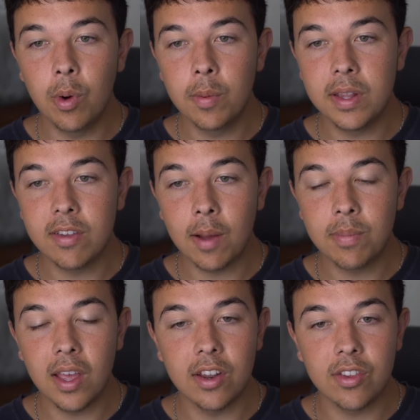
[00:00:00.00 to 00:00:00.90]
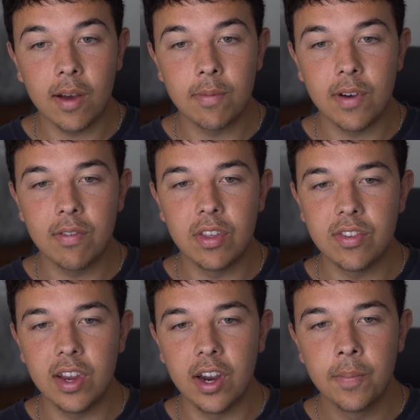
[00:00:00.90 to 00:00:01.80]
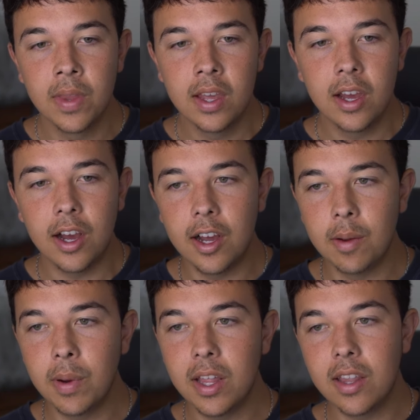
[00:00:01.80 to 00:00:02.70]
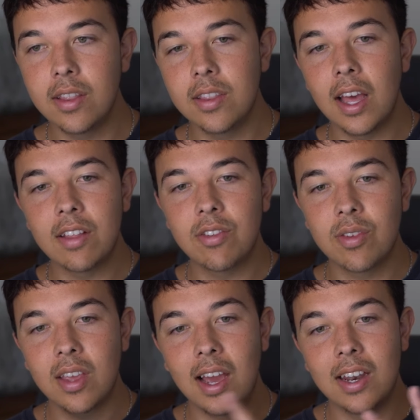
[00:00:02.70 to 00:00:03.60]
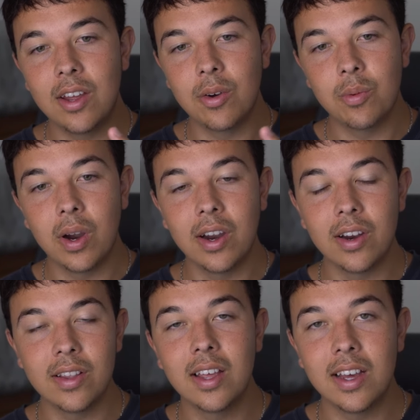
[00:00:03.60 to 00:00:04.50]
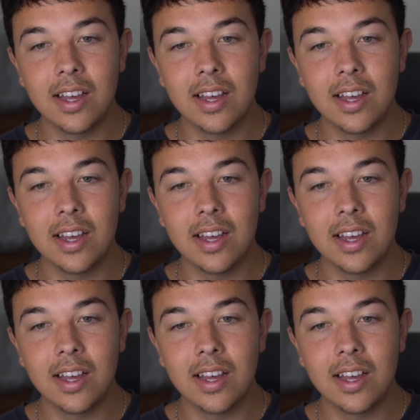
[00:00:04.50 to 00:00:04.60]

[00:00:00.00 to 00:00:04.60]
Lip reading: will be top 10 to top 5 this year. But that's kind of where...